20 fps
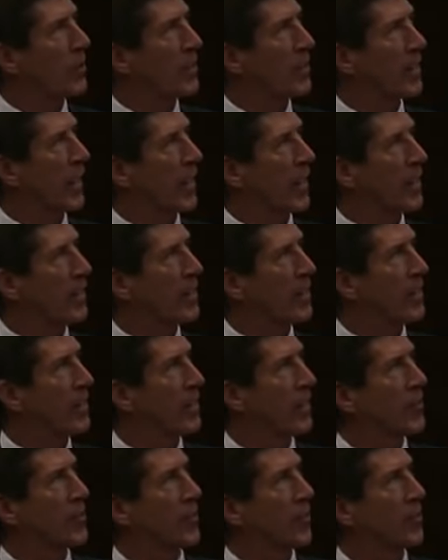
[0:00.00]
is that
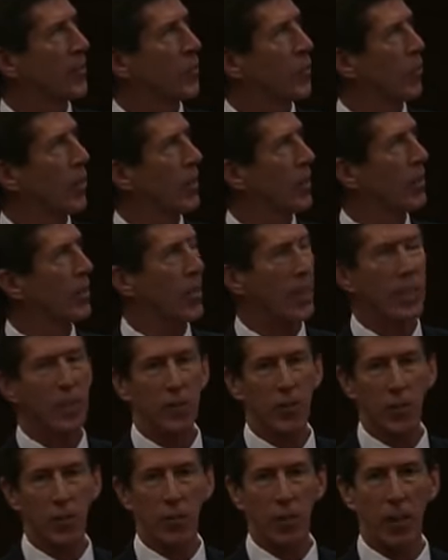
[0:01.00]
consistent with getting
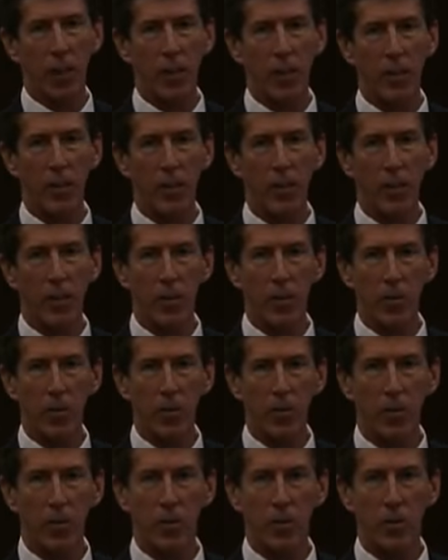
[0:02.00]
struck in the
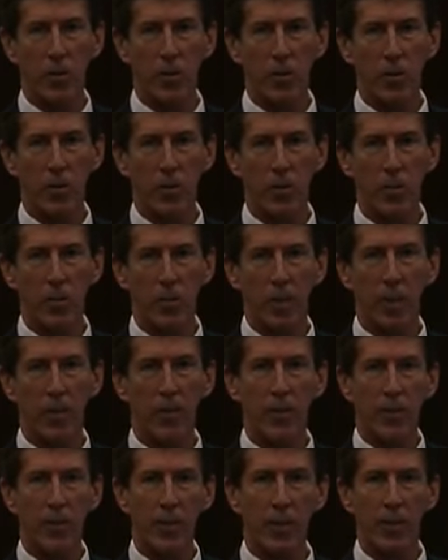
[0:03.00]
nose by a
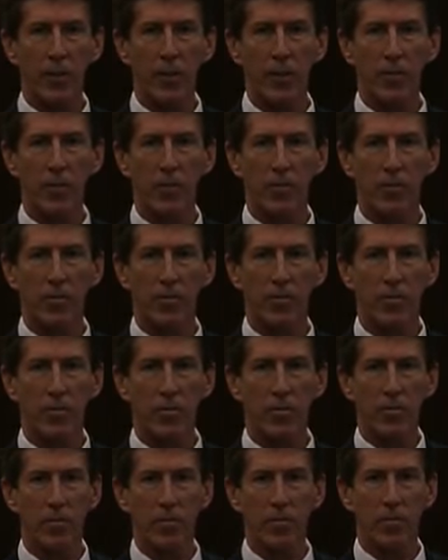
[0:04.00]
fist? It
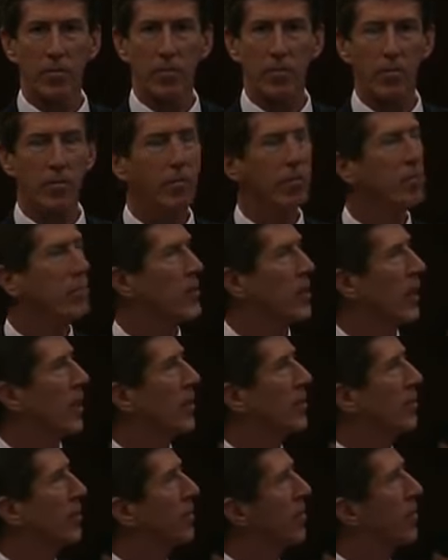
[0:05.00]
could. Okay.
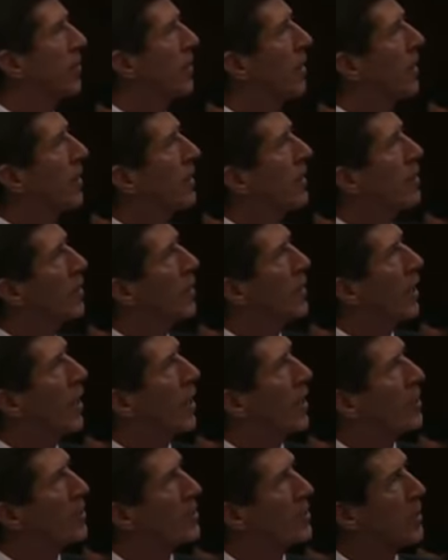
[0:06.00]

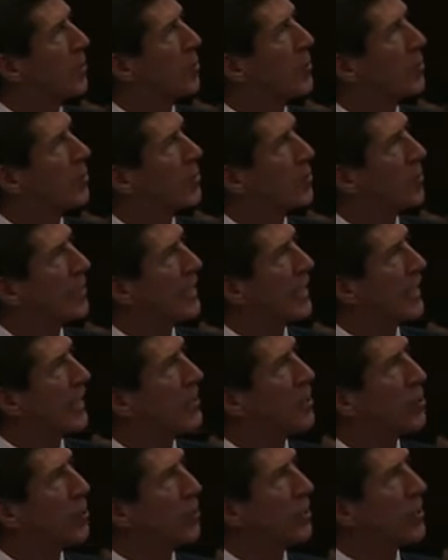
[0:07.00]
Uh, similar to the
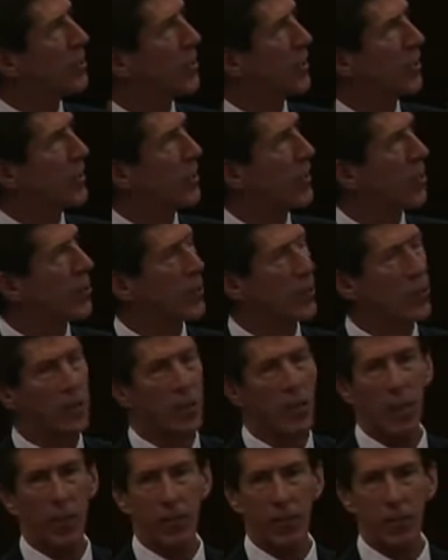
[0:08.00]
injuries to the nose
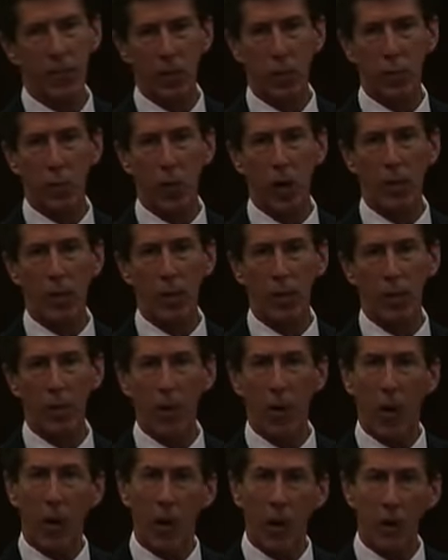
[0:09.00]
itself and the swelling, are they
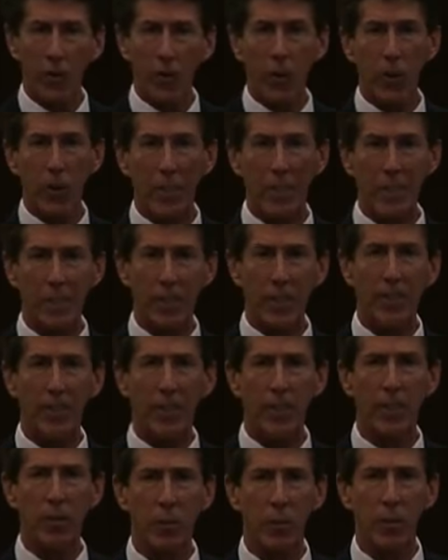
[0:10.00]
also
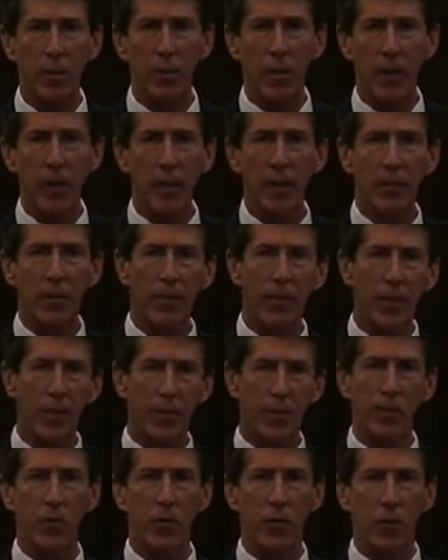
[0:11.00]
consistent with a
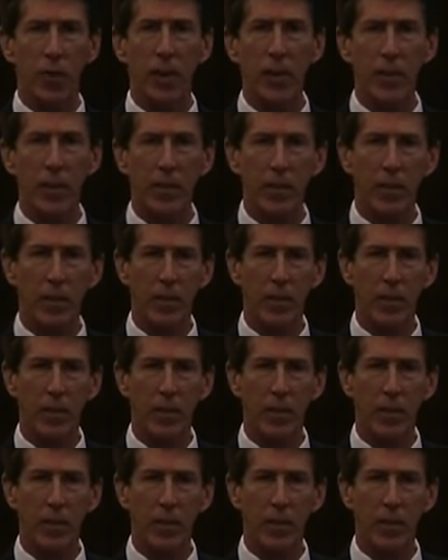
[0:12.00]
fist strike to the